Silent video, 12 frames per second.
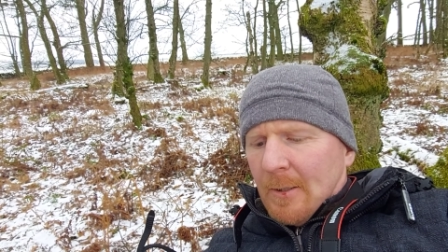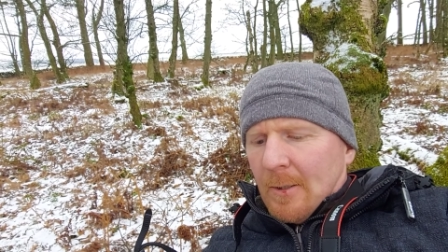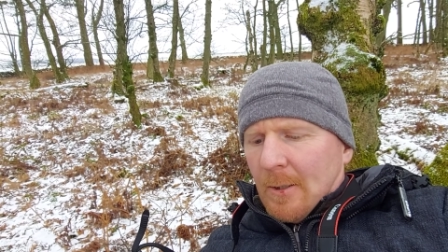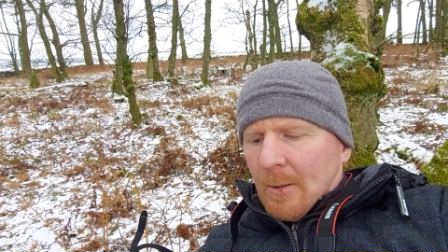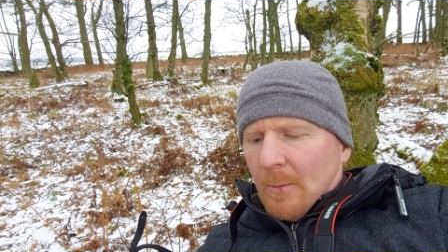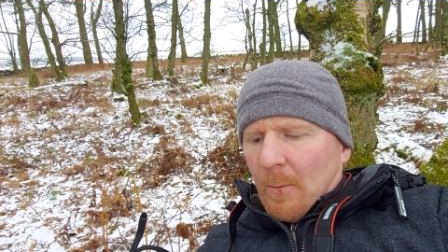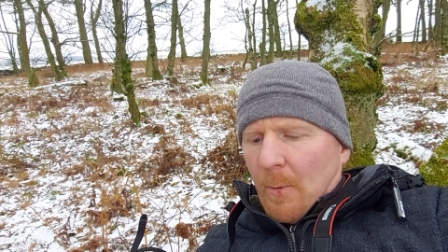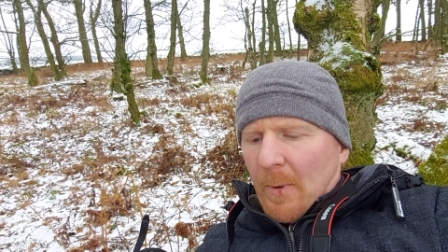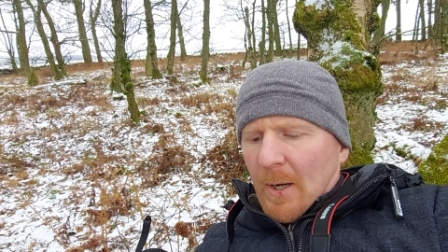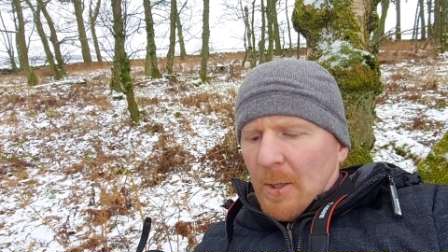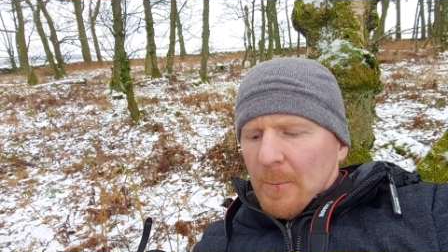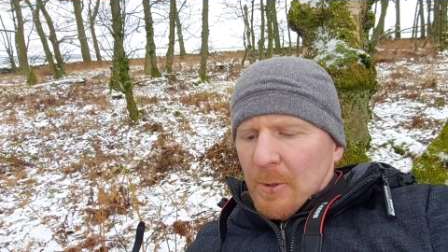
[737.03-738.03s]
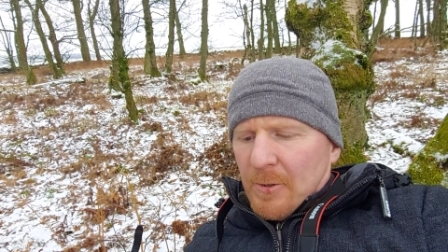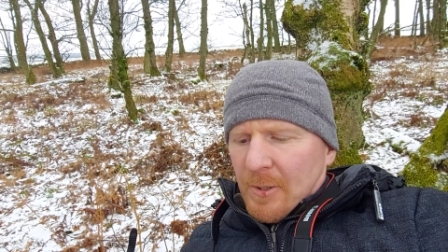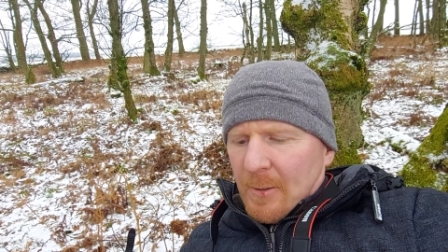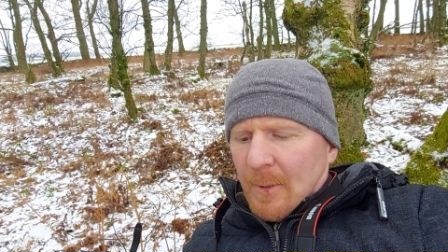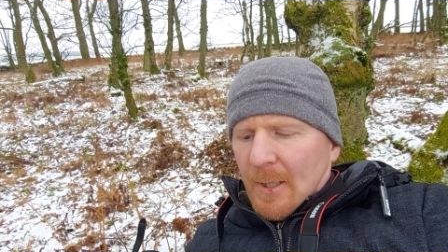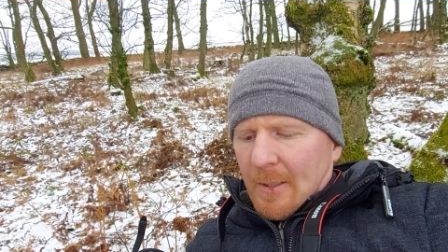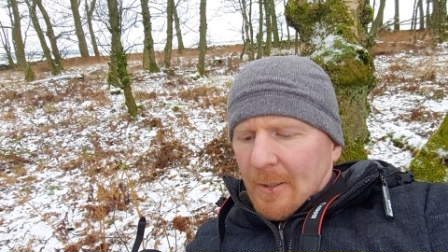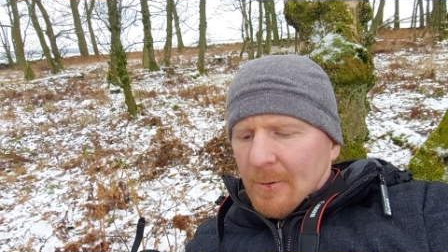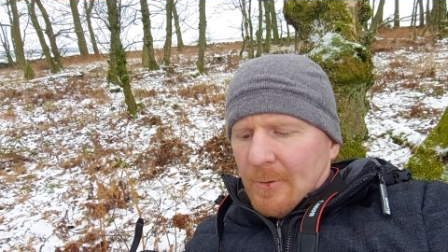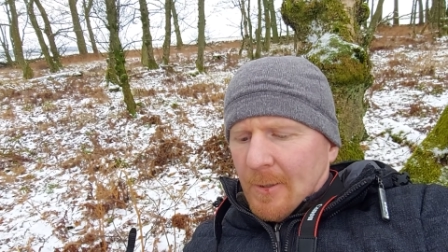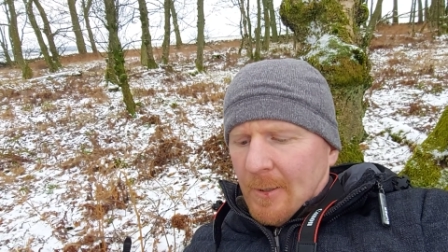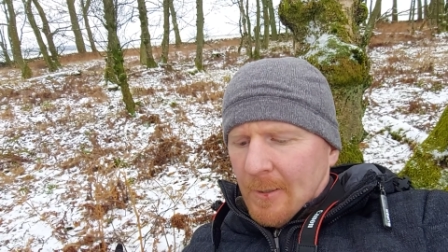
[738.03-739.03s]
Uh, with my welly boots in the
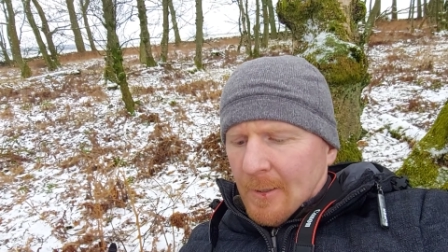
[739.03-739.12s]
background.